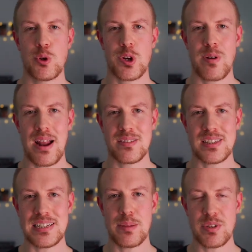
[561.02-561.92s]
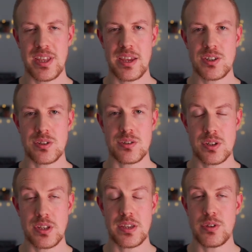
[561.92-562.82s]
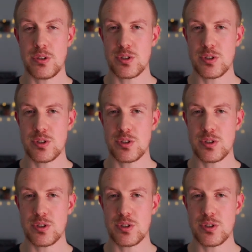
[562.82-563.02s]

work around the limitations can give you